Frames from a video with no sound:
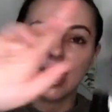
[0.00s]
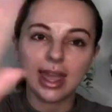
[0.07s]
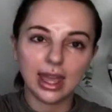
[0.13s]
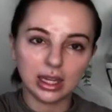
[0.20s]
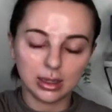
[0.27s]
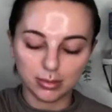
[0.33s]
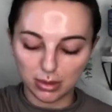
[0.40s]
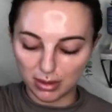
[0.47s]

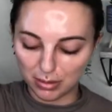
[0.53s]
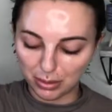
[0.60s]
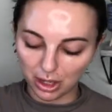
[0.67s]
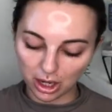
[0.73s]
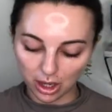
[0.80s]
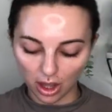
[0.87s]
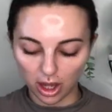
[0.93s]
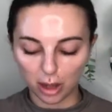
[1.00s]
And I'm going to be
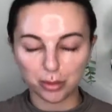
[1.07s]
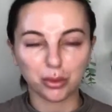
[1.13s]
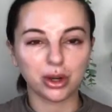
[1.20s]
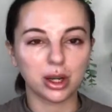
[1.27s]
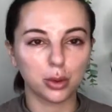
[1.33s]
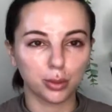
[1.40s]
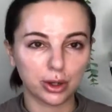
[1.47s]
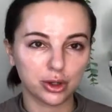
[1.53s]
putting on a
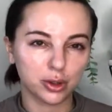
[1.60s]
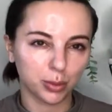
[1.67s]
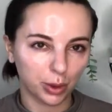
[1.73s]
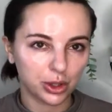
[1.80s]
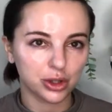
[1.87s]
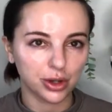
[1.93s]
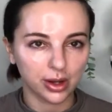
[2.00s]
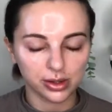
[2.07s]
pretty rich
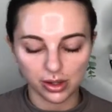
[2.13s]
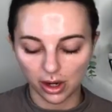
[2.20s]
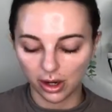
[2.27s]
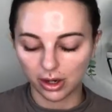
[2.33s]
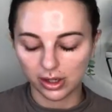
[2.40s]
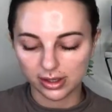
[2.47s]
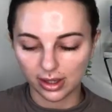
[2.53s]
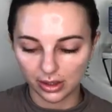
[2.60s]
moisturizer,
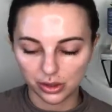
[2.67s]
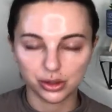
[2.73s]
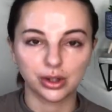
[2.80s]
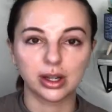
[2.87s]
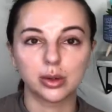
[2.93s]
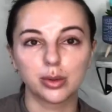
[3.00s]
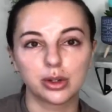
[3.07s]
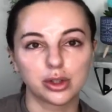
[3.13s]
or
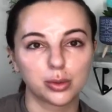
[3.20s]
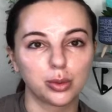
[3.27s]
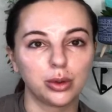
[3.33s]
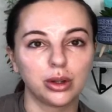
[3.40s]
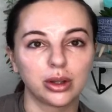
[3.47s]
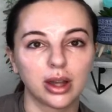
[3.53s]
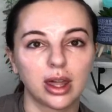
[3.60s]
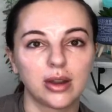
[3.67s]
sunscreen, which
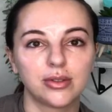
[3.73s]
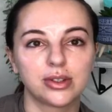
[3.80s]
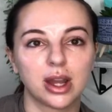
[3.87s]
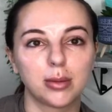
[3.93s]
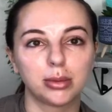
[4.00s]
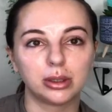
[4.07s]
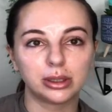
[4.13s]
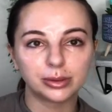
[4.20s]
will kind of
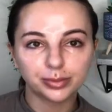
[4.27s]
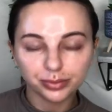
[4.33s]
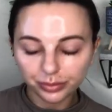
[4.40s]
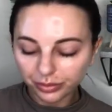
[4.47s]
double